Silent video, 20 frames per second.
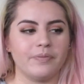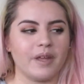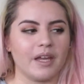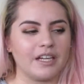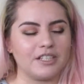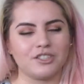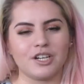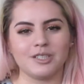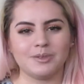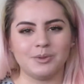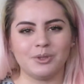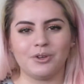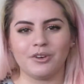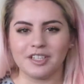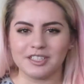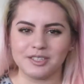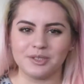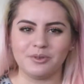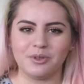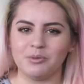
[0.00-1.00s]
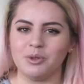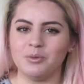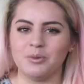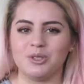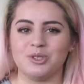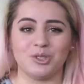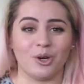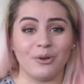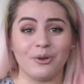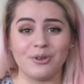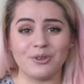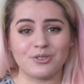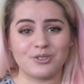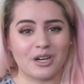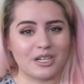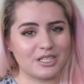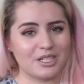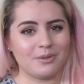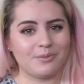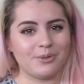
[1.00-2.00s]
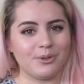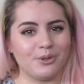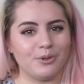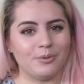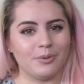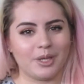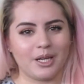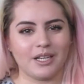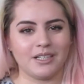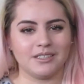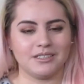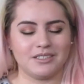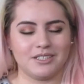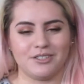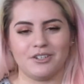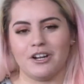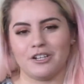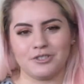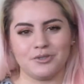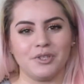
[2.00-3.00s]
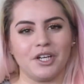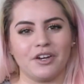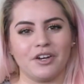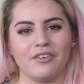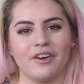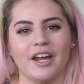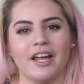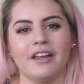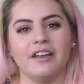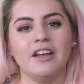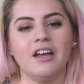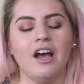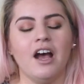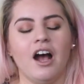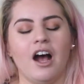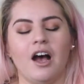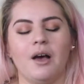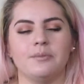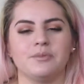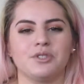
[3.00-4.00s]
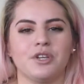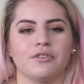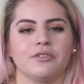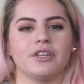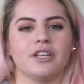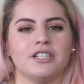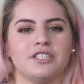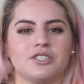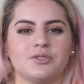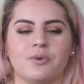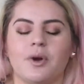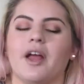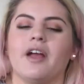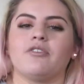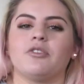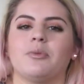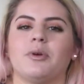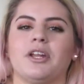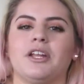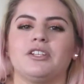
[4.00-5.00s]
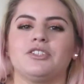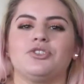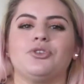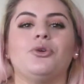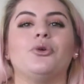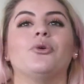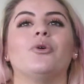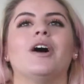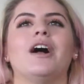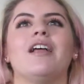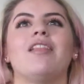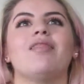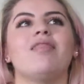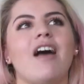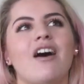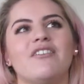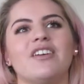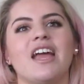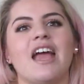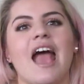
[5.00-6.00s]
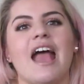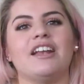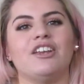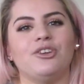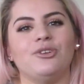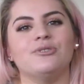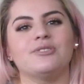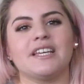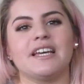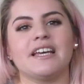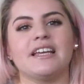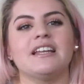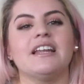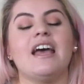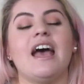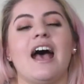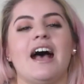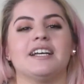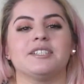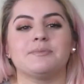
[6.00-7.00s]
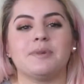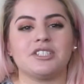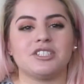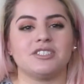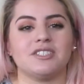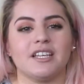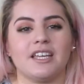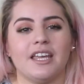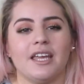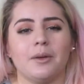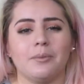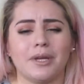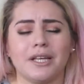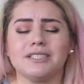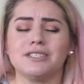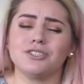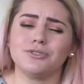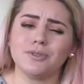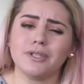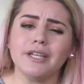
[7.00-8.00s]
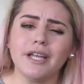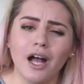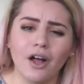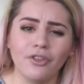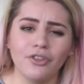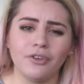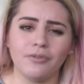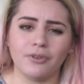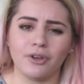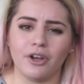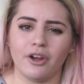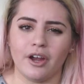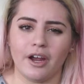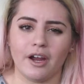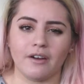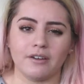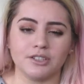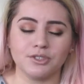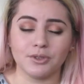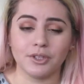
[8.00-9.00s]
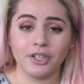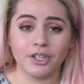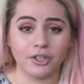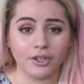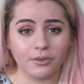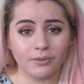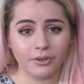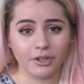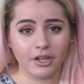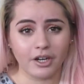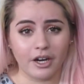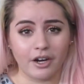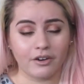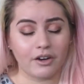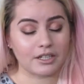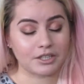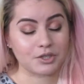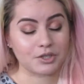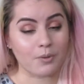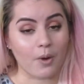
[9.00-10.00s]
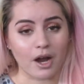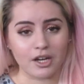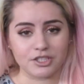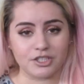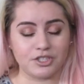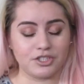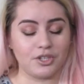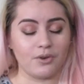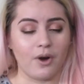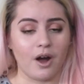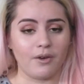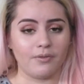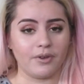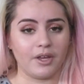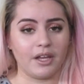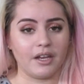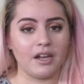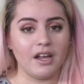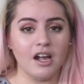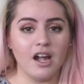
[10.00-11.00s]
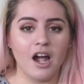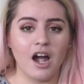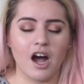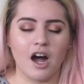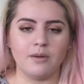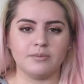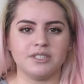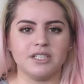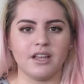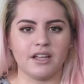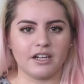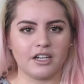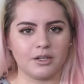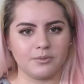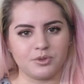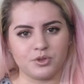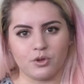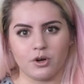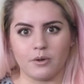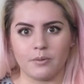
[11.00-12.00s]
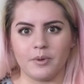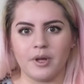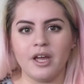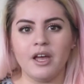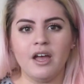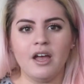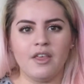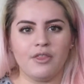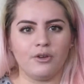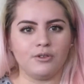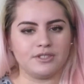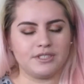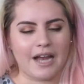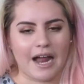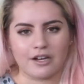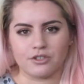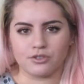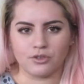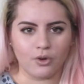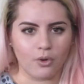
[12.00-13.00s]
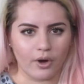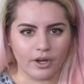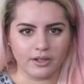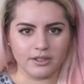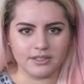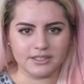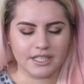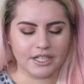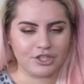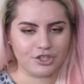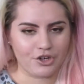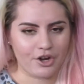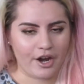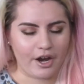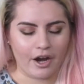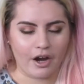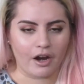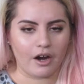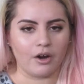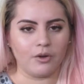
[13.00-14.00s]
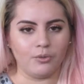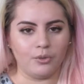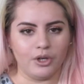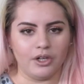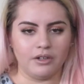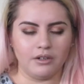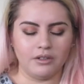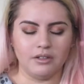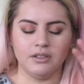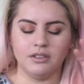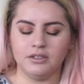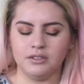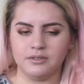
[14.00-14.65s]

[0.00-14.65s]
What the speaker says: It drives me crazy when people don't use dry shampoo because they're not doing it right. So I really just want everybody to love it and use it as much as they can, because it's really healthy for your hair. It's really good for your hair not to wash it so often, to let it absorb those natural oils that your hair will